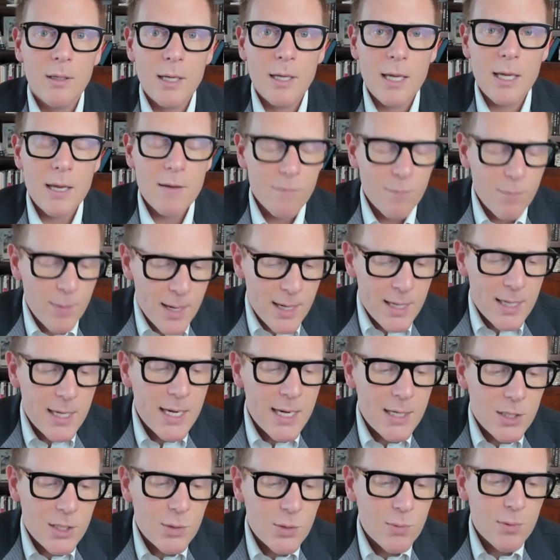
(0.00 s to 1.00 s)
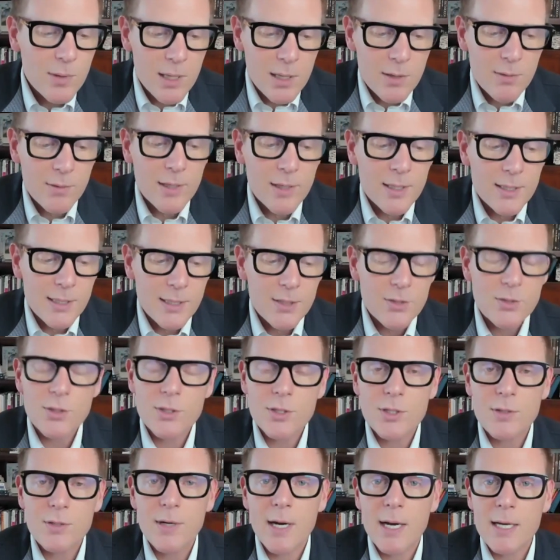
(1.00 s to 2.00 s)
If we need to increase
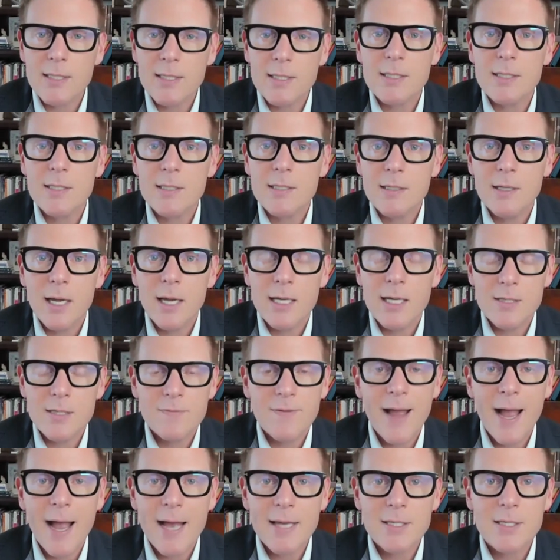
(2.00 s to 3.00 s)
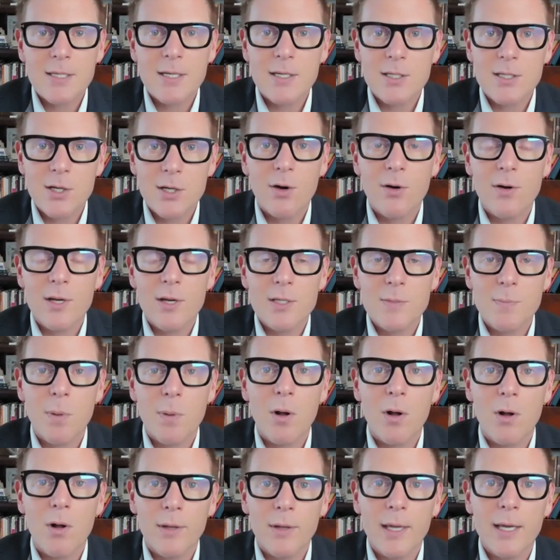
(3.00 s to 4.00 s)
interest rates as fast and as hard as
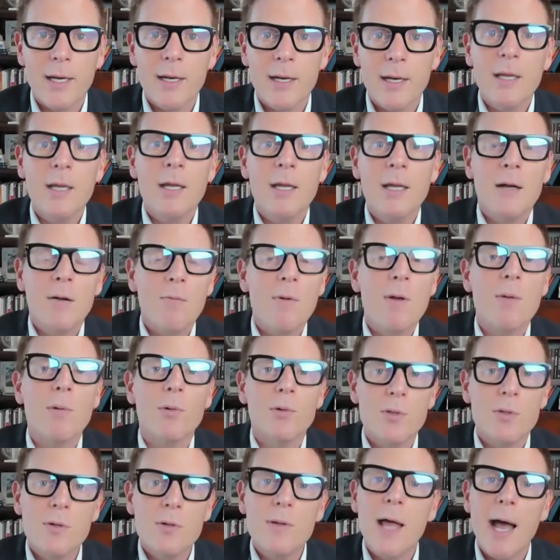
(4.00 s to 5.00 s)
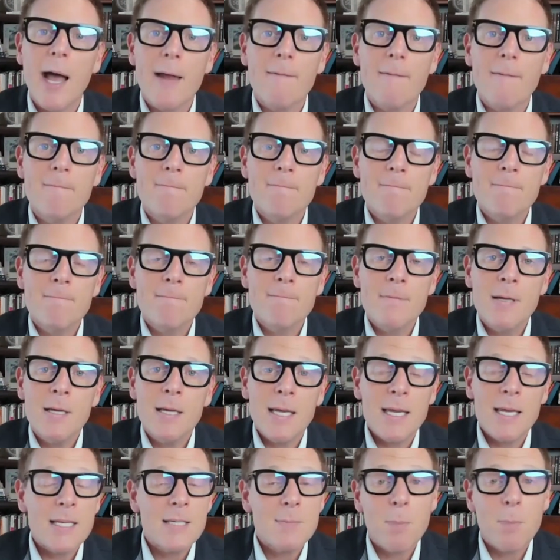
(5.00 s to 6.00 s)
Paul did, we will do that.
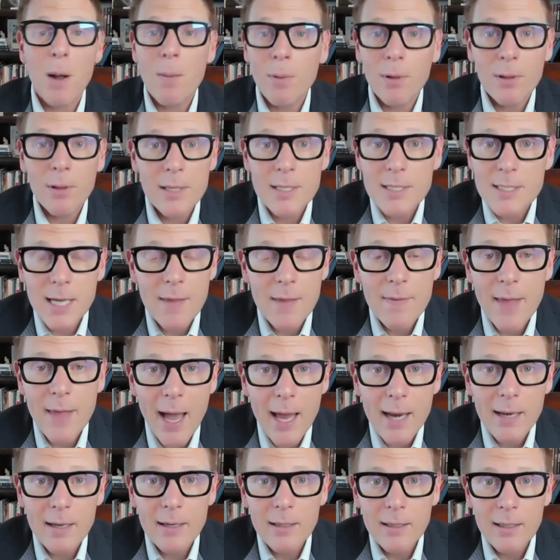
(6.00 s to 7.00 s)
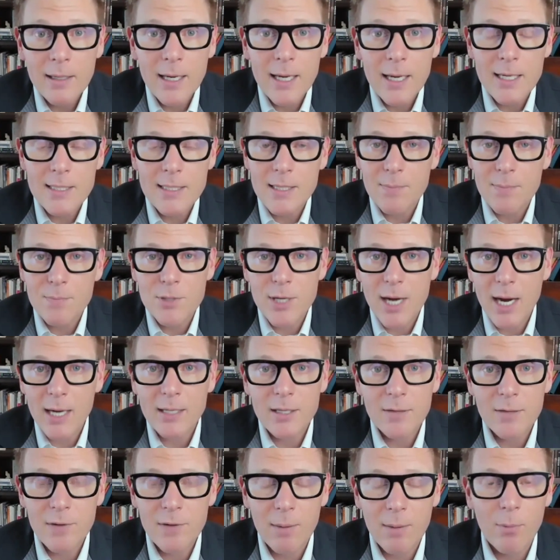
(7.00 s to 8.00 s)
He's publicly said that. His
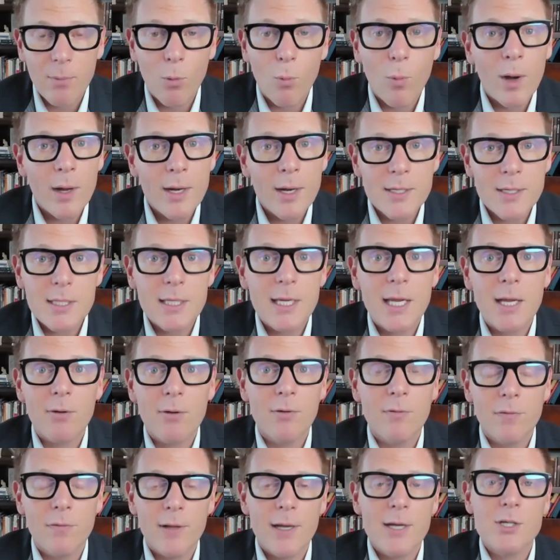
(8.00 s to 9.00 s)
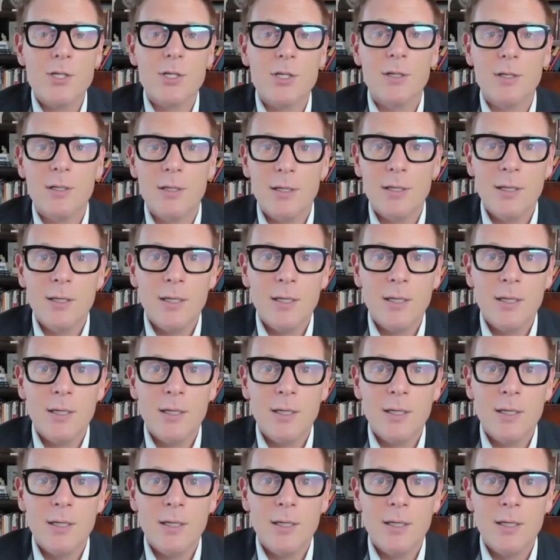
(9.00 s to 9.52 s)
objective number one is to kill inflation